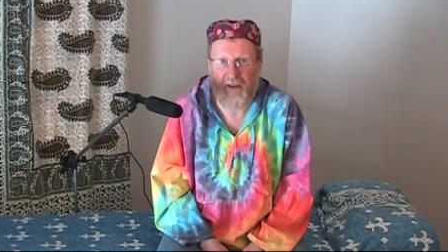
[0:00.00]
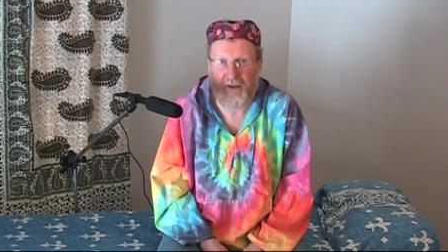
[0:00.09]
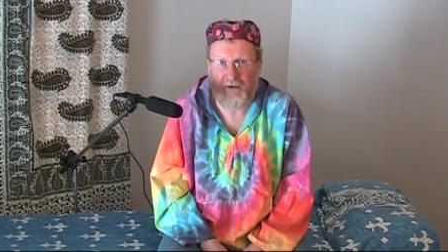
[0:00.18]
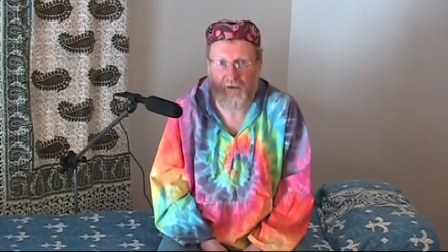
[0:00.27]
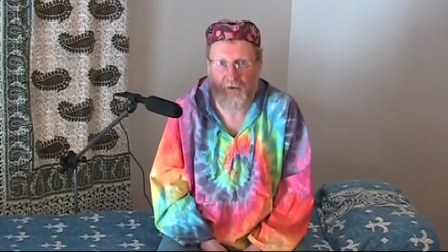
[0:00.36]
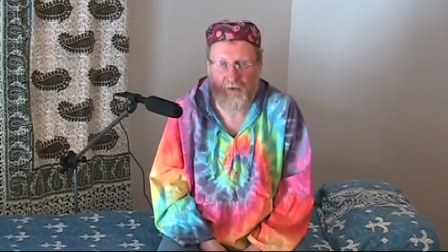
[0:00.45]

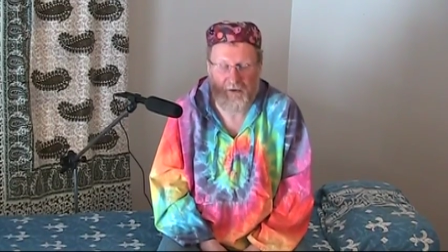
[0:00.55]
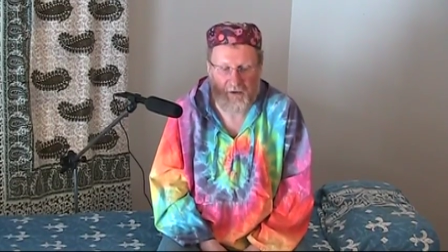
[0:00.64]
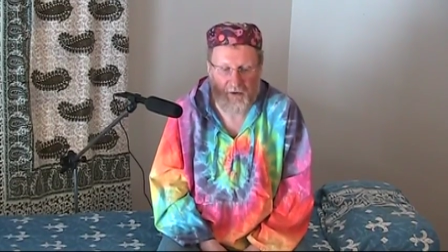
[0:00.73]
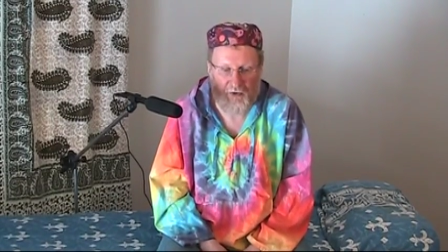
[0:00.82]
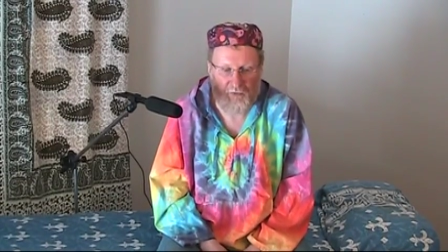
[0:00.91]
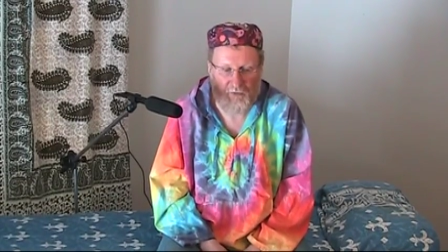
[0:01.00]
get you in
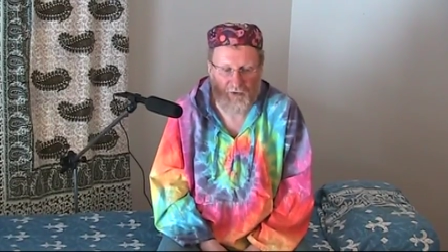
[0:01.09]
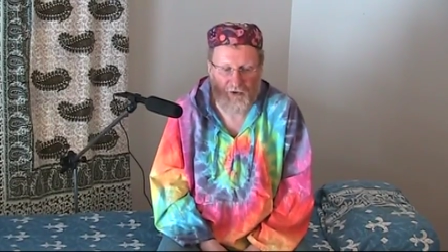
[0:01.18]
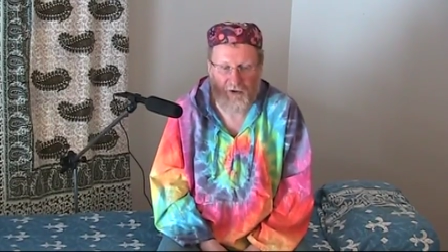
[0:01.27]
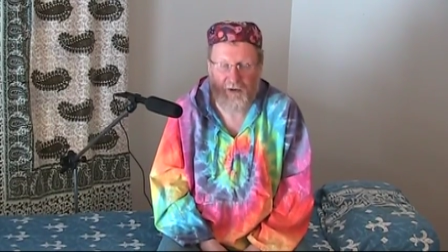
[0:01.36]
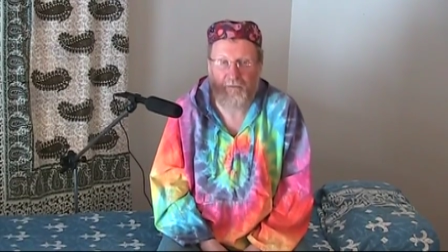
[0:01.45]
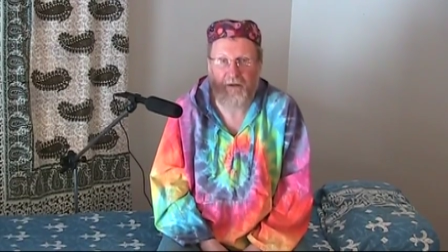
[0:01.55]
connection with
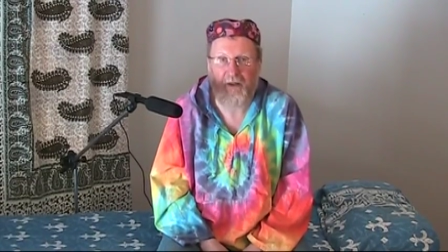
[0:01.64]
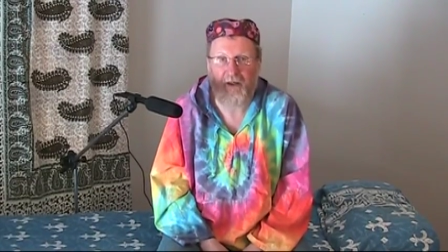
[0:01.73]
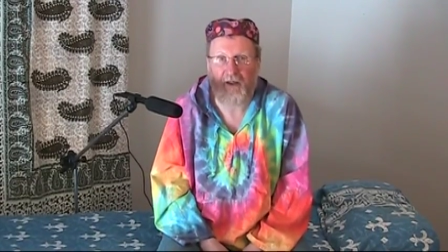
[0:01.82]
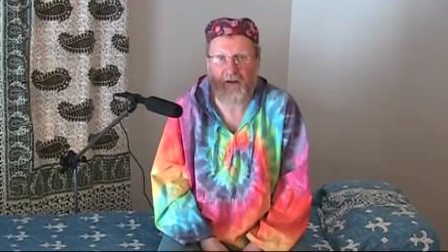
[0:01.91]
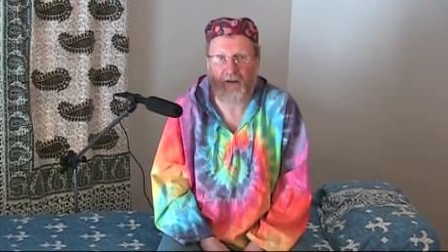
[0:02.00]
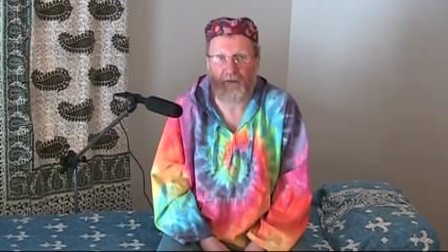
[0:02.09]
Jim,
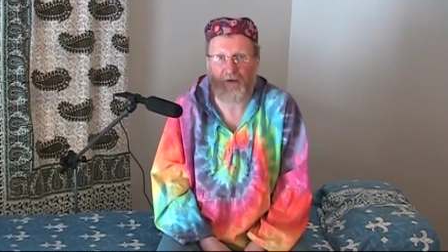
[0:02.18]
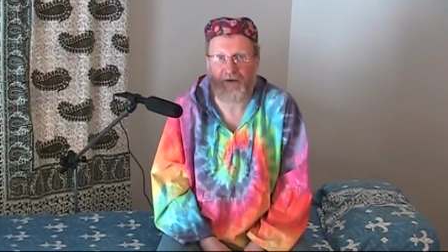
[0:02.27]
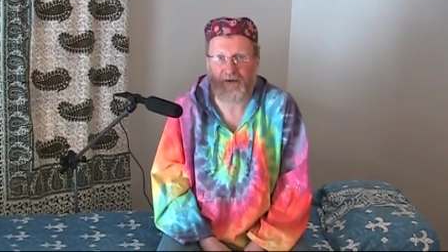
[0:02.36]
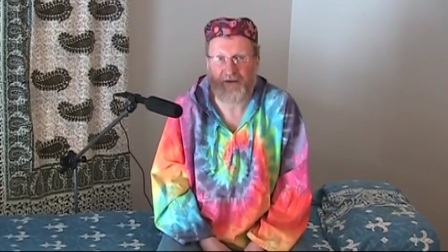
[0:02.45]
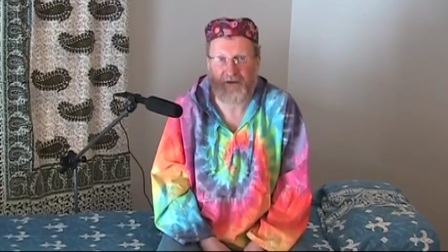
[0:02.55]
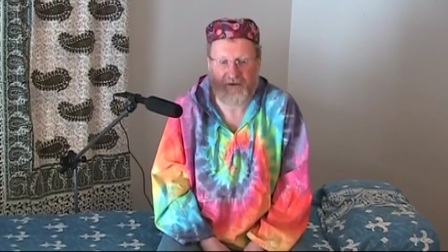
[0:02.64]
and he will
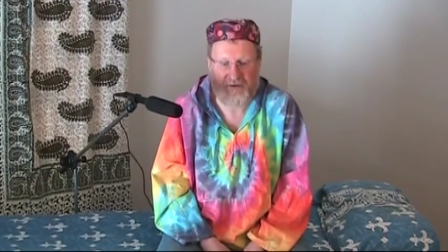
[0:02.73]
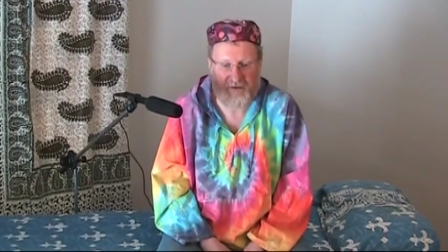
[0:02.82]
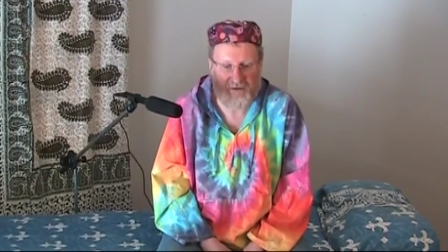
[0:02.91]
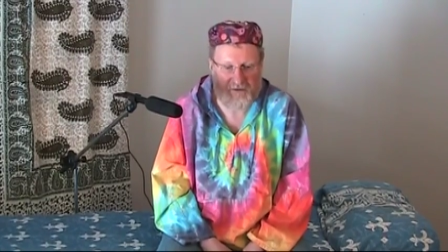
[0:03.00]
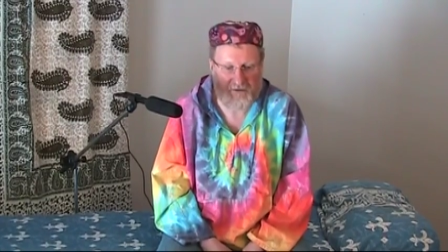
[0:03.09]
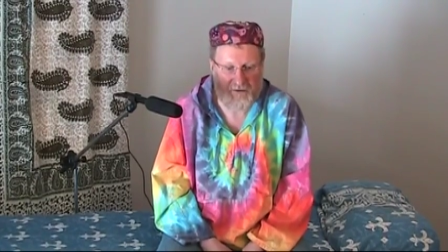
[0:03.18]

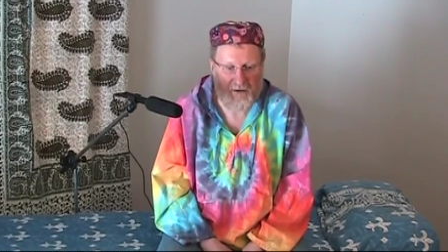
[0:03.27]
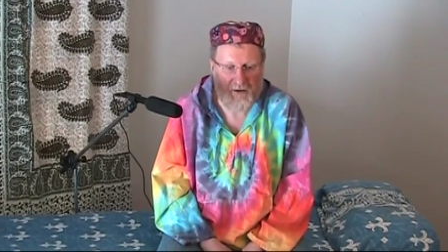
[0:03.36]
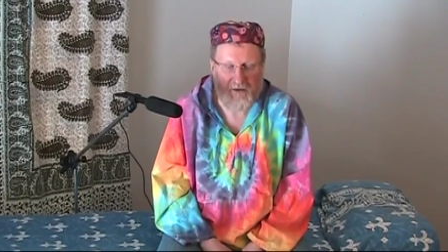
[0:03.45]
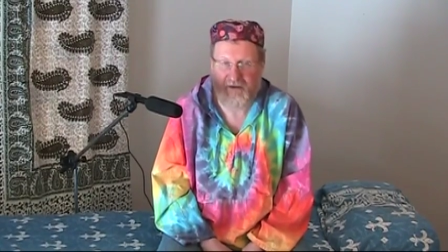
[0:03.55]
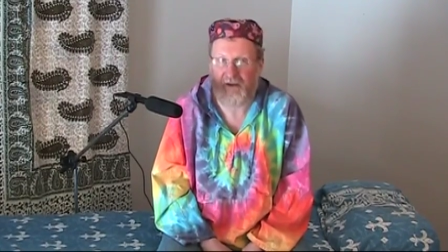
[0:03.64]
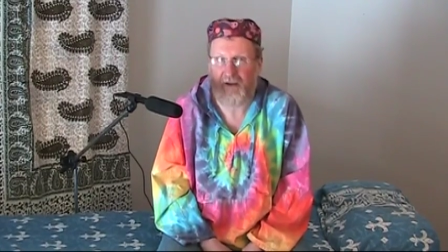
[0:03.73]

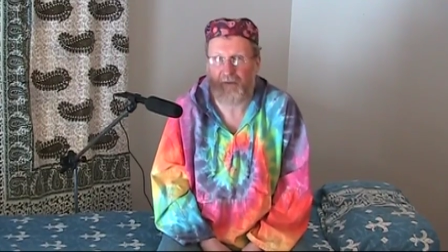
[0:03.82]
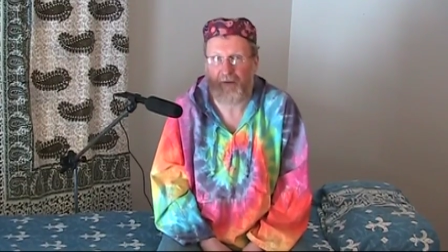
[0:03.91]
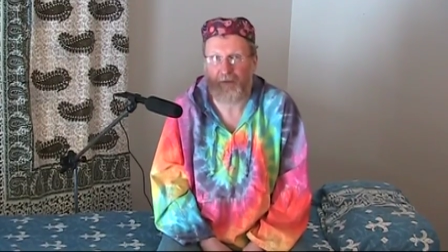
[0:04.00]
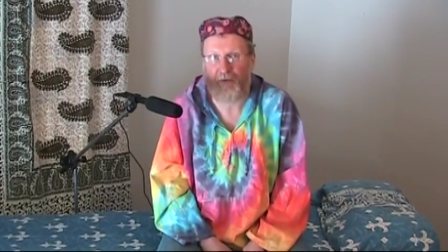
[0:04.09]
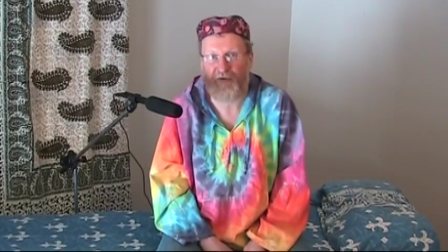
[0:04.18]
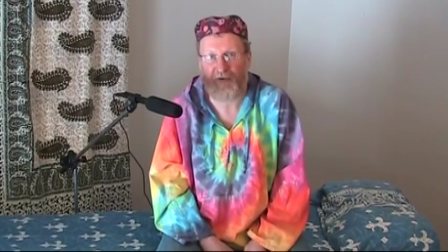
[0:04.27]
set up a
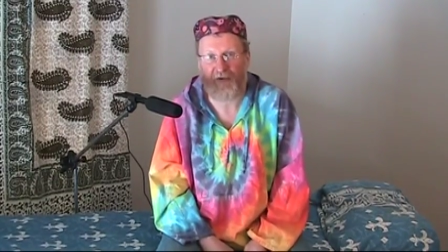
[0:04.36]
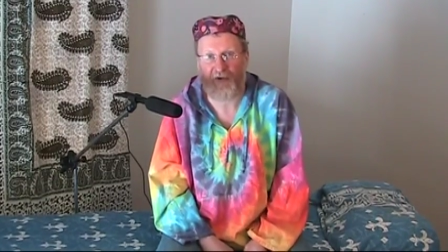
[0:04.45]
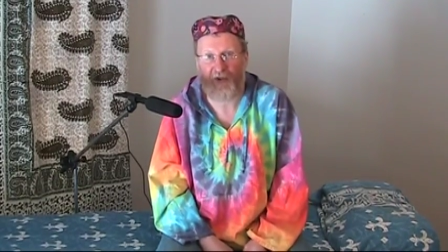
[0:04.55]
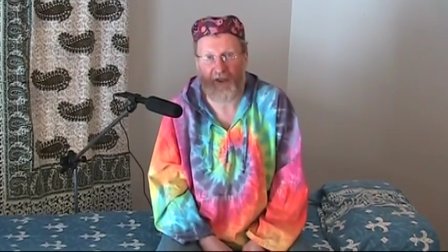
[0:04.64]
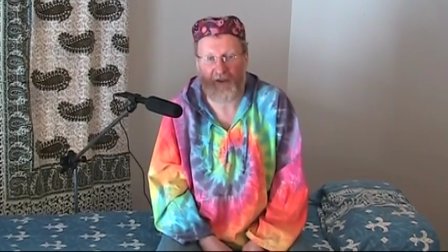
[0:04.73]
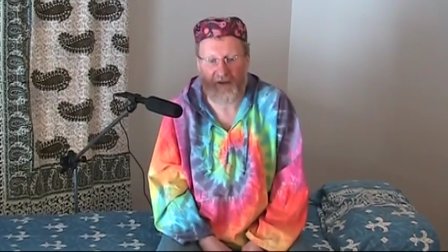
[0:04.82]
personal
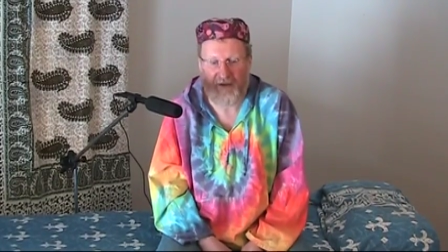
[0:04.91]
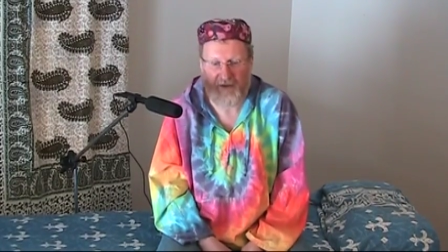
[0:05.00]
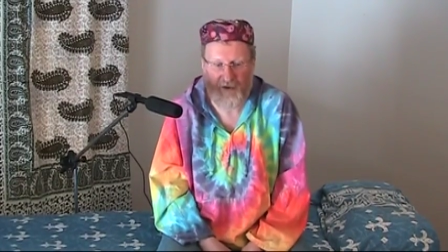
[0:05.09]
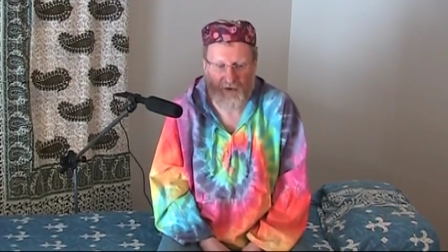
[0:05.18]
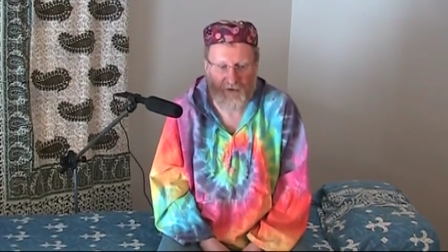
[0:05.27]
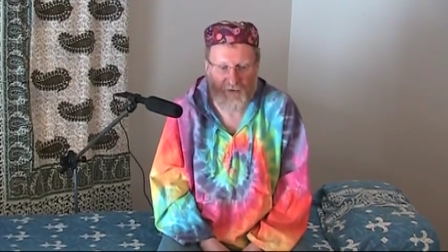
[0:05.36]
channeling
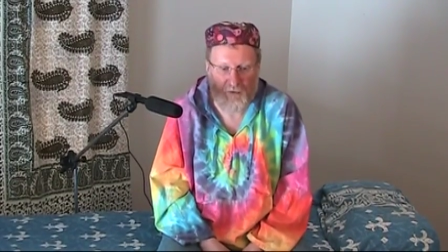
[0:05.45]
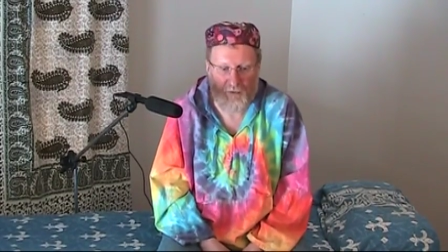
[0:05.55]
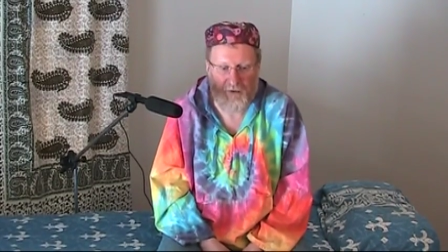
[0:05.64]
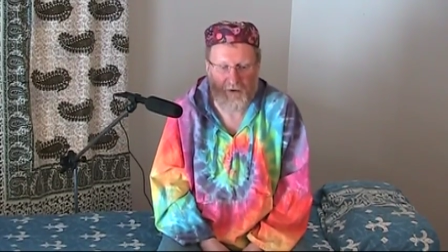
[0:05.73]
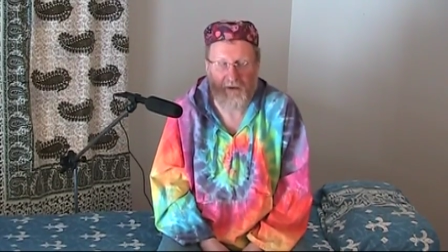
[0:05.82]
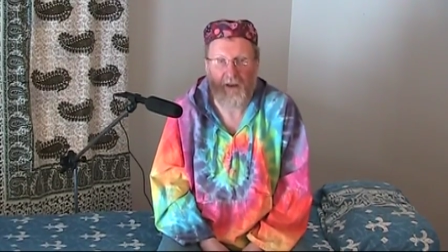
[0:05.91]
session so you
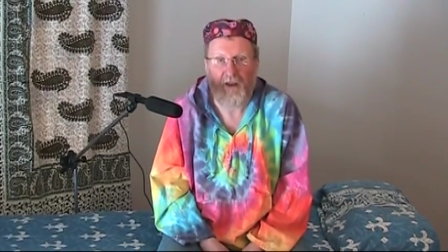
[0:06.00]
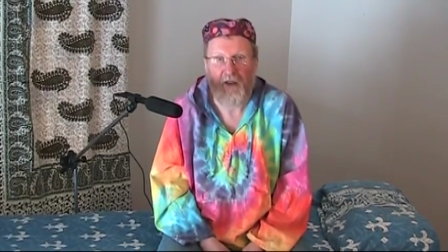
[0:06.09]
can